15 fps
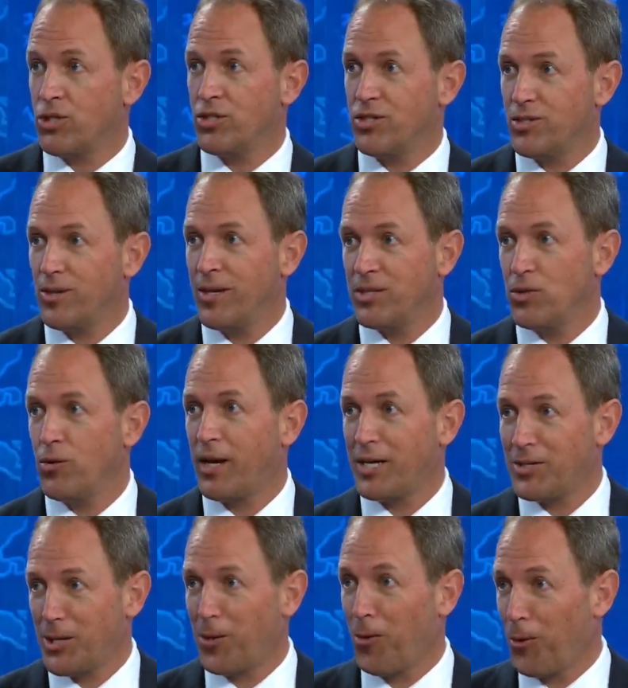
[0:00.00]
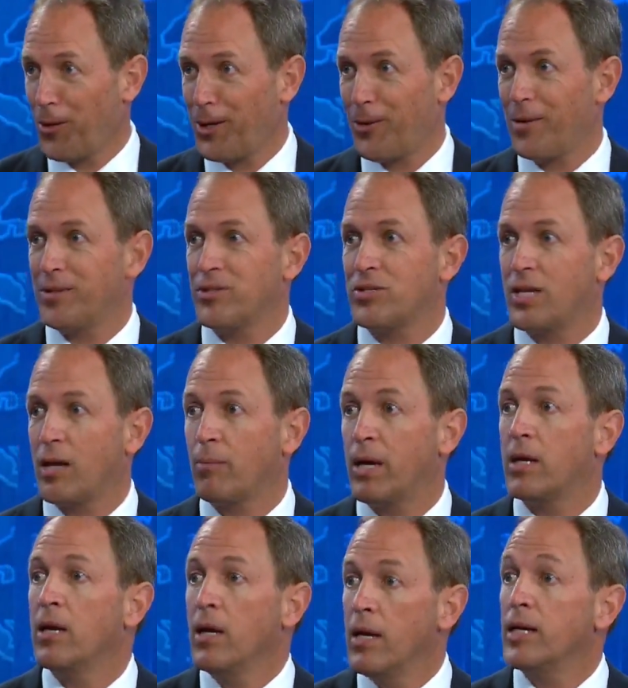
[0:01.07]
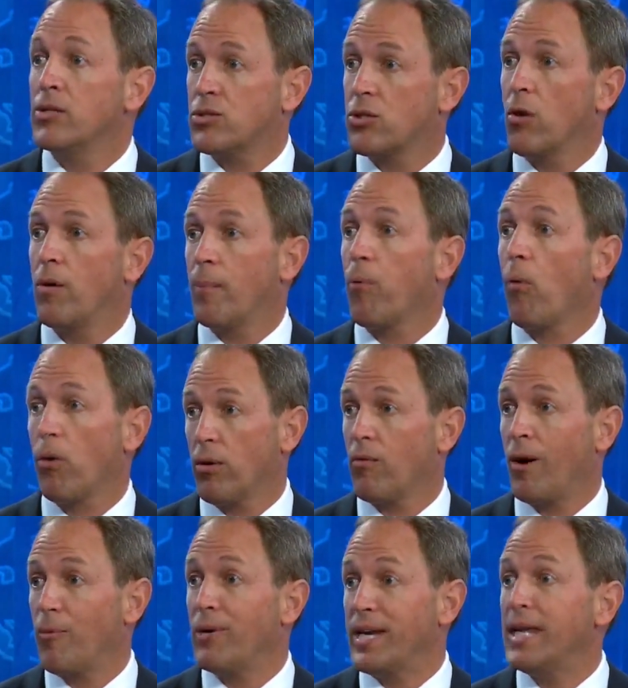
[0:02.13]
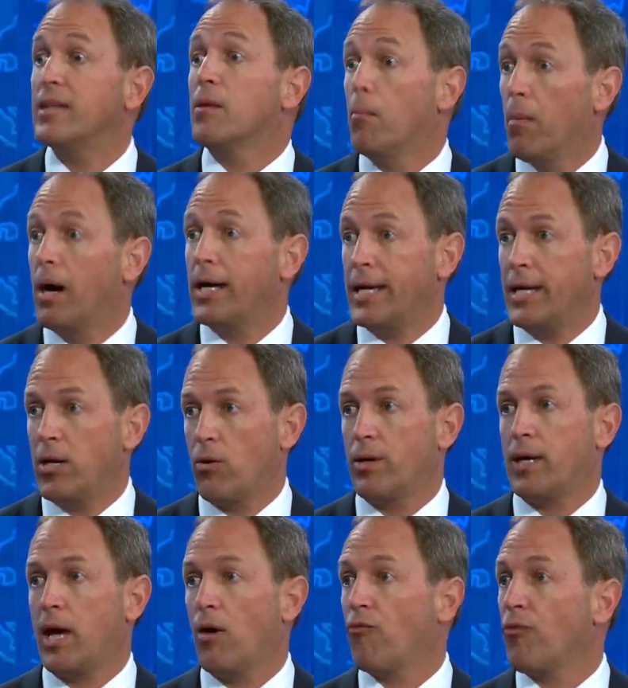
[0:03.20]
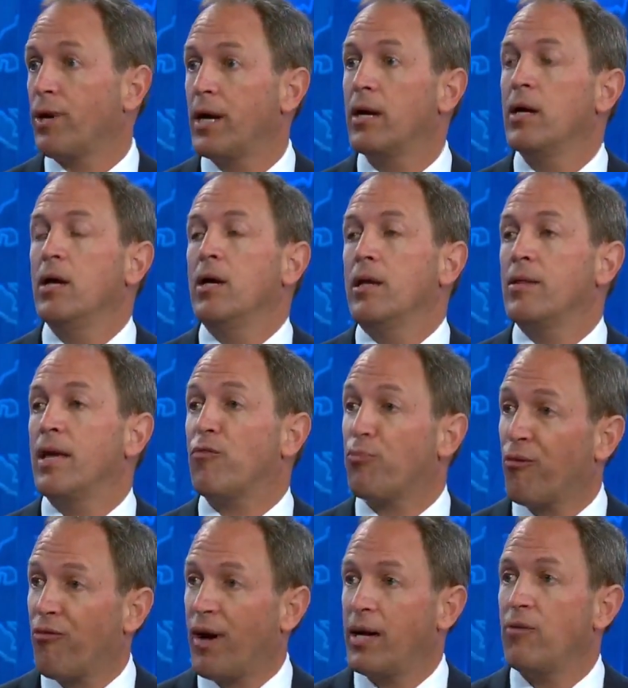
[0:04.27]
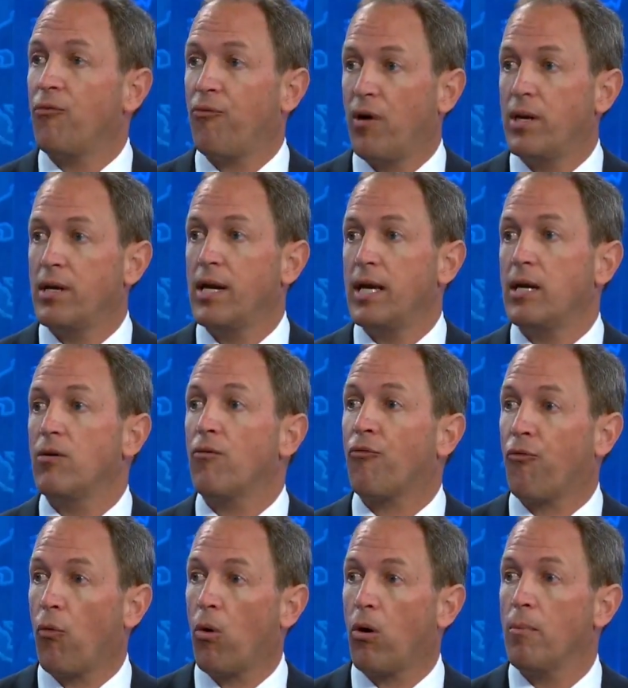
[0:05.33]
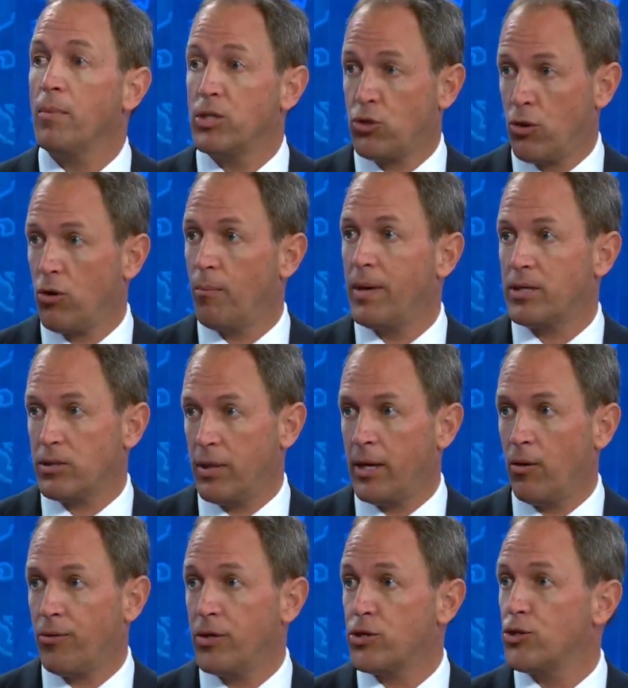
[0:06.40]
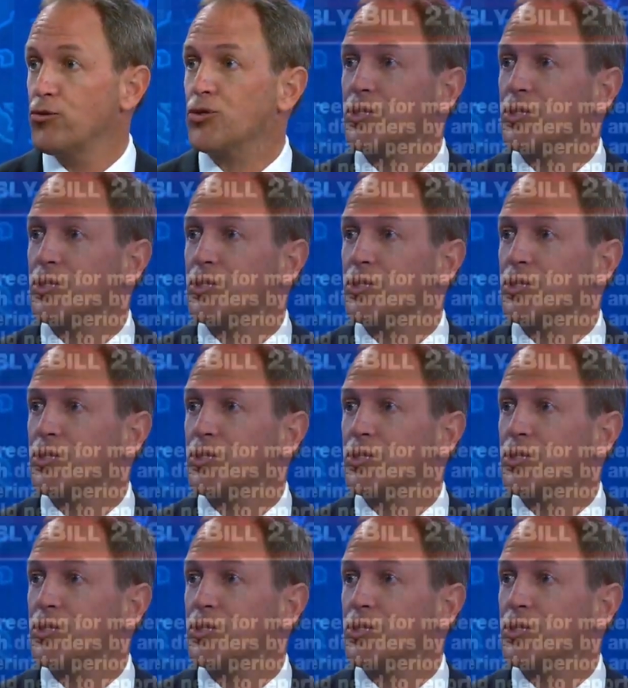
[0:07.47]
is, as you and I said earlier in this segment, is so important, right? We need the money here in California. They've provided funding for maternal mental health issues.